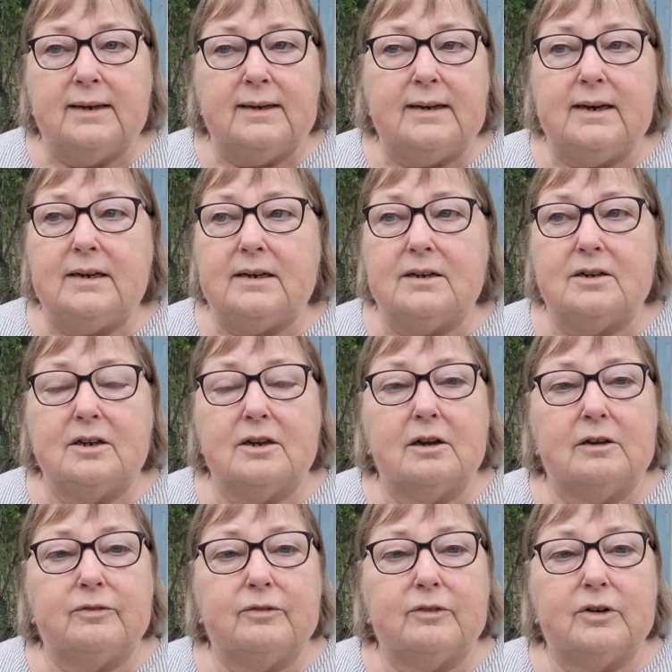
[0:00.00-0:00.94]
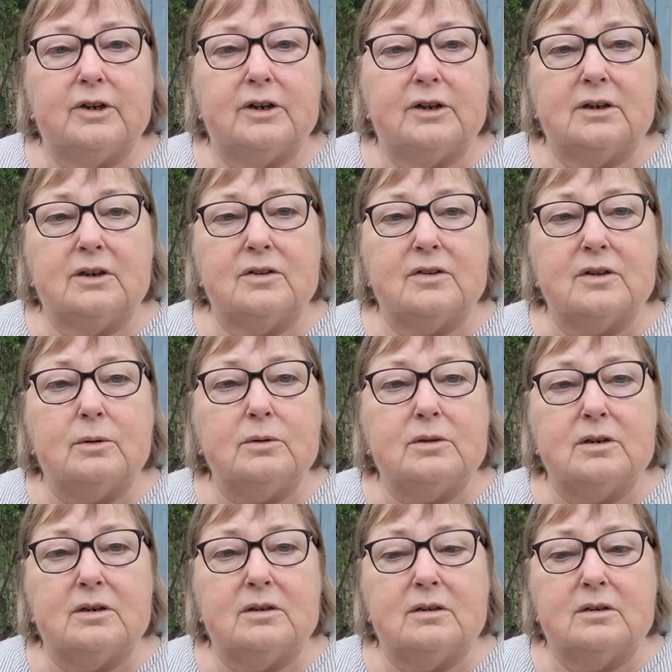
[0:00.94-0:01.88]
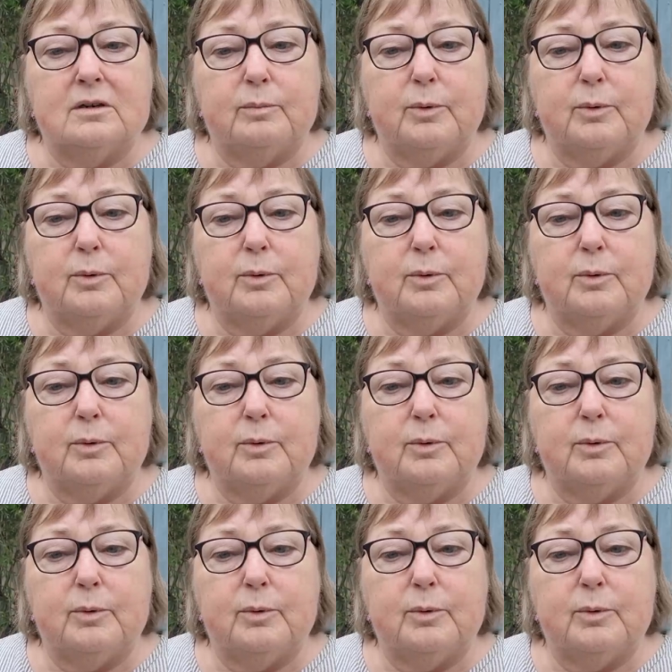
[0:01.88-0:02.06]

needed to go for a consultant